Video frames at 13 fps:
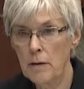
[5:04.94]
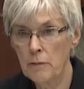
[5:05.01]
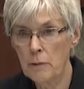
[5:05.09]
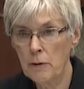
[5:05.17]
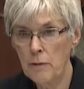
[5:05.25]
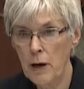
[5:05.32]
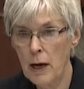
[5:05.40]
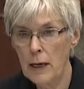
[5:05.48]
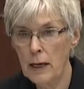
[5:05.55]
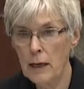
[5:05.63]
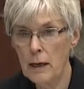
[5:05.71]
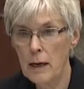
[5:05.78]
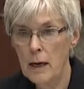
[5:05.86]
of
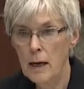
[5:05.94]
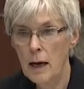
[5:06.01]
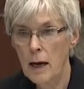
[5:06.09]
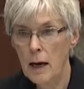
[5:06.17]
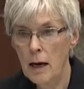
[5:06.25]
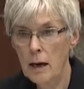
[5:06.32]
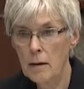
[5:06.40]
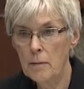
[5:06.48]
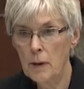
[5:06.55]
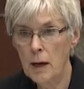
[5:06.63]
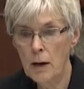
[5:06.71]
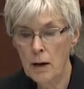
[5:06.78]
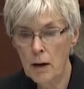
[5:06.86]
providing
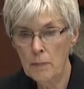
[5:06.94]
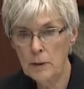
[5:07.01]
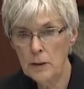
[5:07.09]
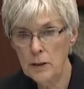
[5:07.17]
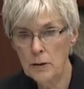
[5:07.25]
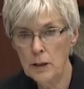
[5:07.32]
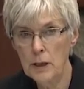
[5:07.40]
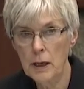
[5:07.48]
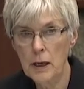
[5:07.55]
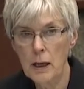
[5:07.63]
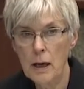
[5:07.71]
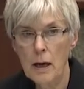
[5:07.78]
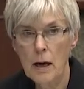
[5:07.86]
an
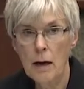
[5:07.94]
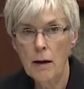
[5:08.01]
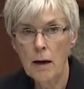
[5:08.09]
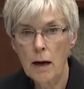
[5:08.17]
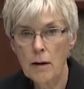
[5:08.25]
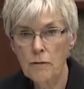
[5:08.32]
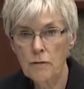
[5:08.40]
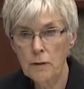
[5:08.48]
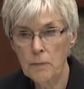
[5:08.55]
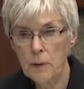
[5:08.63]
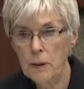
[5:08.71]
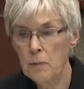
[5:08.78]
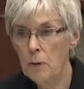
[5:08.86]
opportunity for
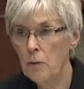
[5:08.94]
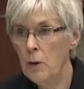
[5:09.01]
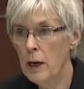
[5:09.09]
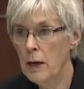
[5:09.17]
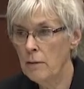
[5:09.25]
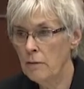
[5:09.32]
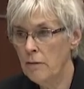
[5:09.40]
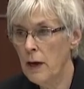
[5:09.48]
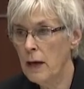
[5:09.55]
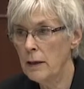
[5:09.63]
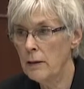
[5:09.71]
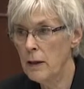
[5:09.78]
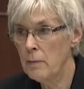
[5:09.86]
people when in
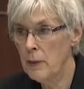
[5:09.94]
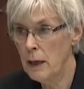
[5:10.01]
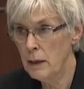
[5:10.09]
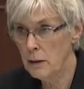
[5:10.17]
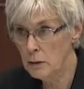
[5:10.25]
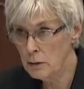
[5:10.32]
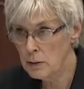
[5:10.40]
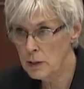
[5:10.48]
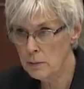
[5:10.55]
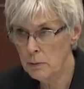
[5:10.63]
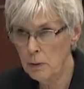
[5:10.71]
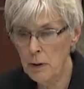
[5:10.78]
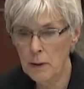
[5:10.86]
fact they may lose
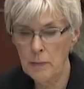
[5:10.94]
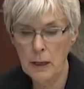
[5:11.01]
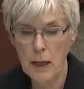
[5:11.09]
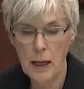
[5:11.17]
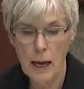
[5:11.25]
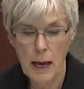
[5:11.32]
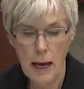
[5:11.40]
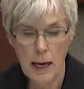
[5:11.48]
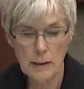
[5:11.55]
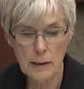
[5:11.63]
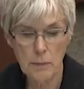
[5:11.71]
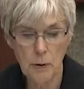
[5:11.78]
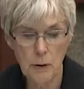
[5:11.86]
employment
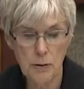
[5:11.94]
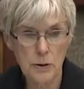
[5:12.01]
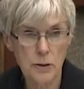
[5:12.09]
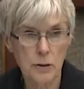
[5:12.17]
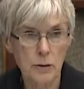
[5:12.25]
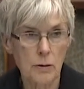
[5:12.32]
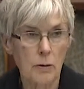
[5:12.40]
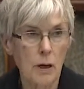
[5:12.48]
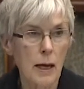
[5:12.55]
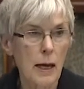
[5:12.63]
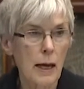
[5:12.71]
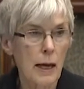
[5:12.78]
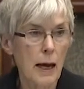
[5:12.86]
as opposed to
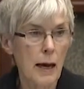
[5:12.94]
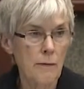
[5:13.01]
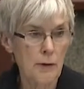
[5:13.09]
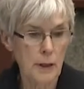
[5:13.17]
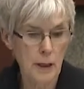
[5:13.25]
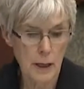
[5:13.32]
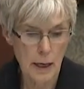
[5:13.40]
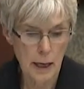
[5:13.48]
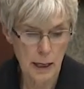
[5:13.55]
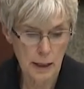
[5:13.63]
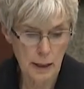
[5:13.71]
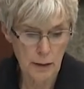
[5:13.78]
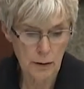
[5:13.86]
having
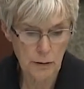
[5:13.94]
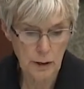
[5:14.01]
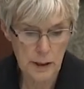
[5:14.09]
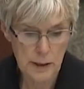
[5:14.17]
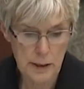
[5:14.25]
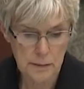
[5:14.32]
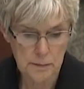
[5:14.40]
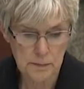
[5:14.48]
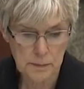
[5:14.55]
an increase.